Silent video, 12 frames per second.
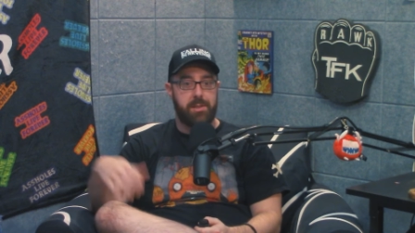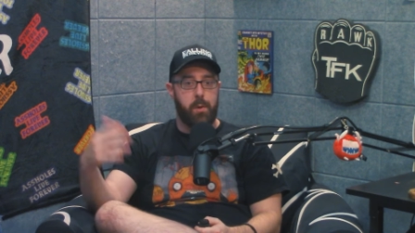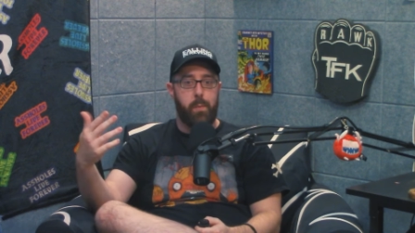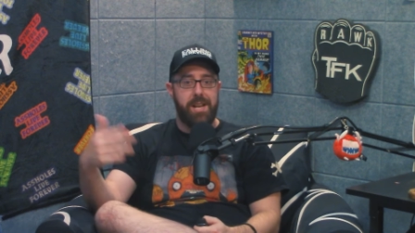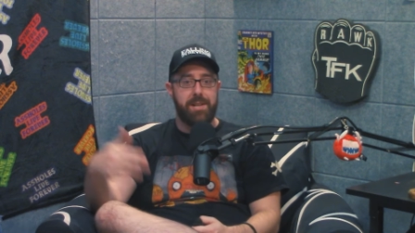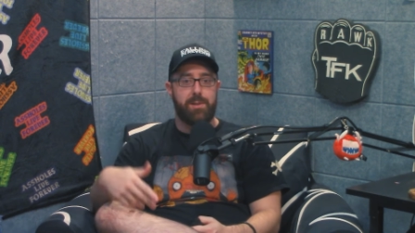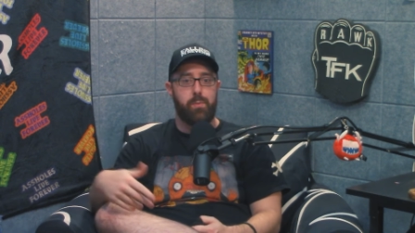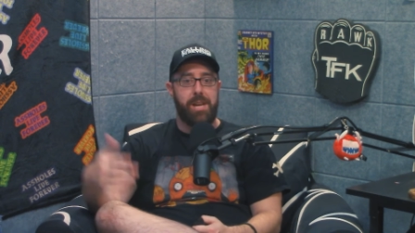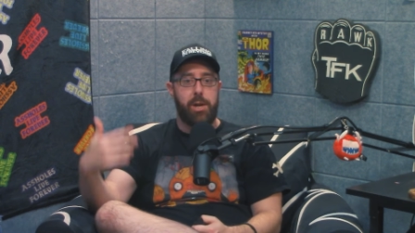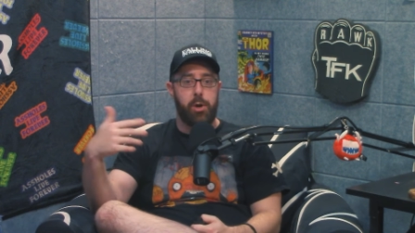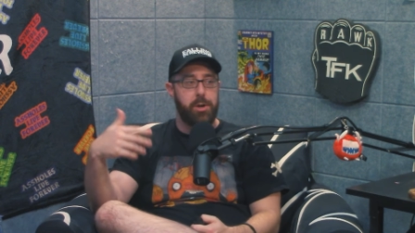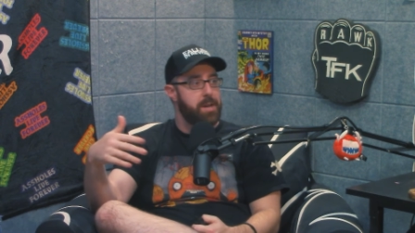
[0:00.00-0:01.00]
just like we just,
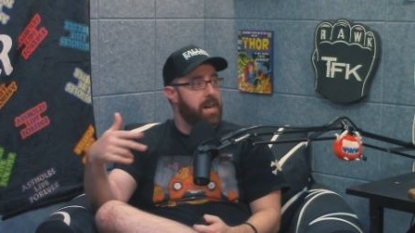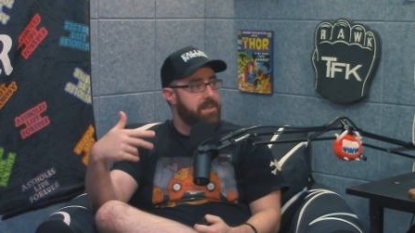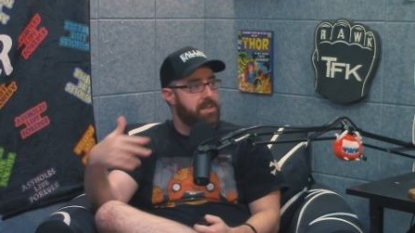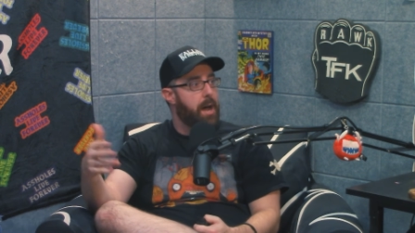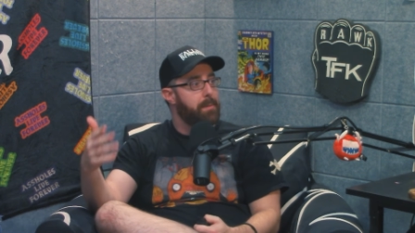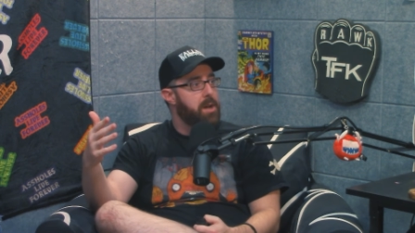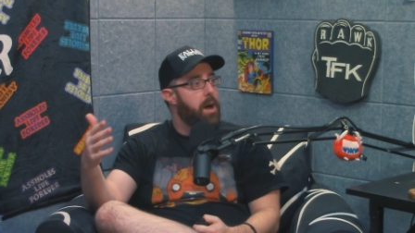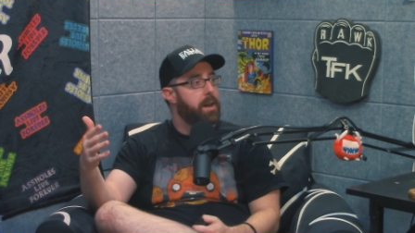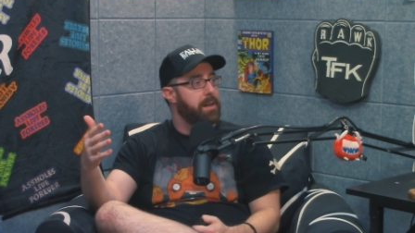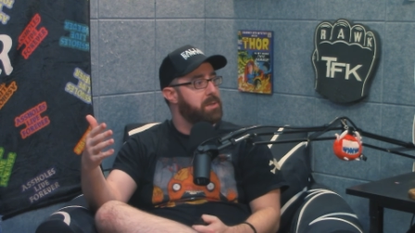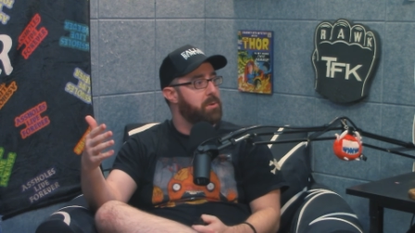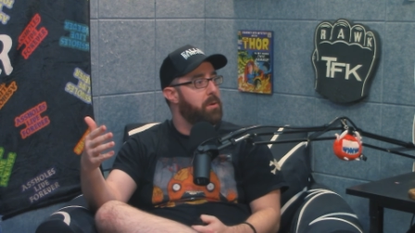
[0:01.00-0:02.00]
we could not stop
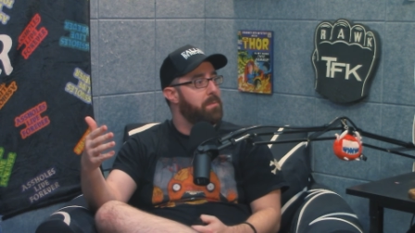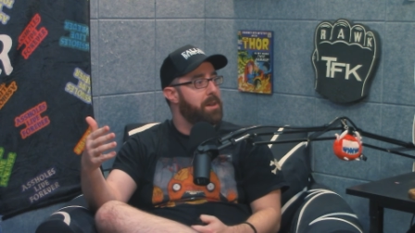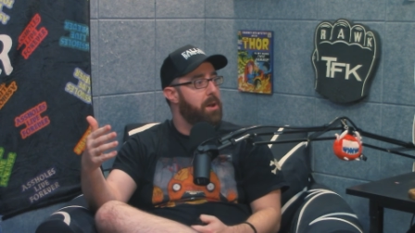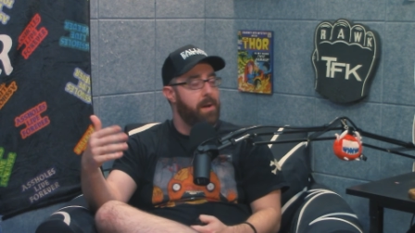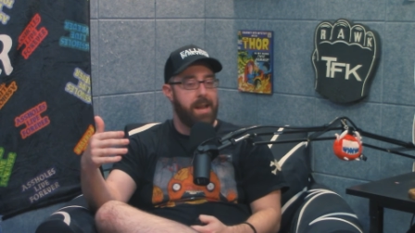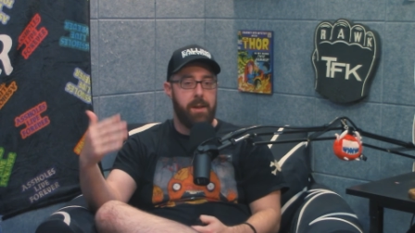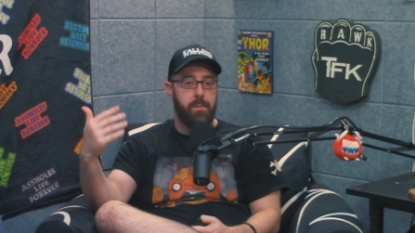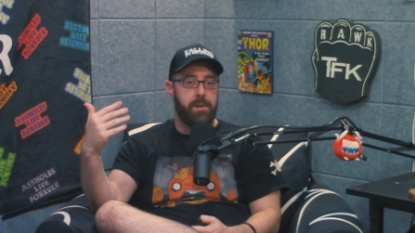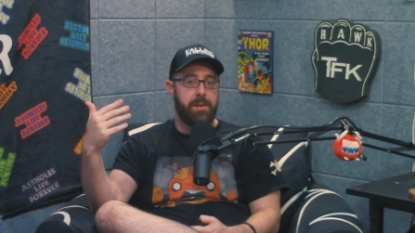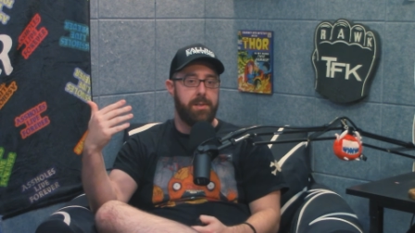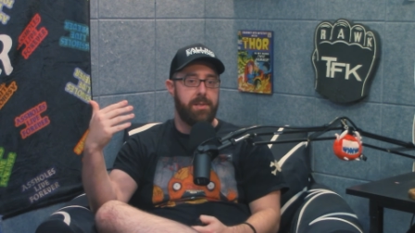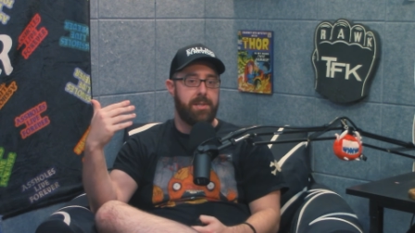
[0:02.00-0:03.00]
talking to him, you know, and it
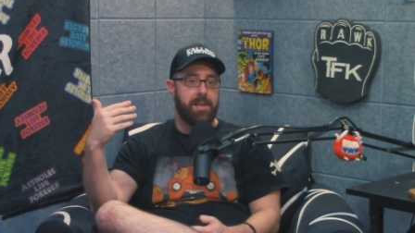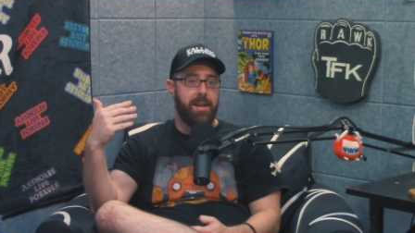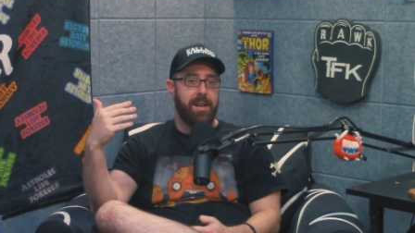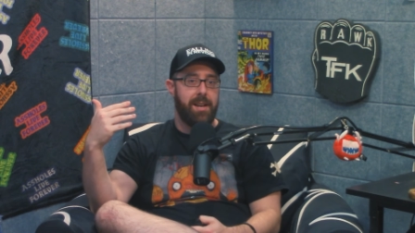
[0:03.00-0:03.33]
was,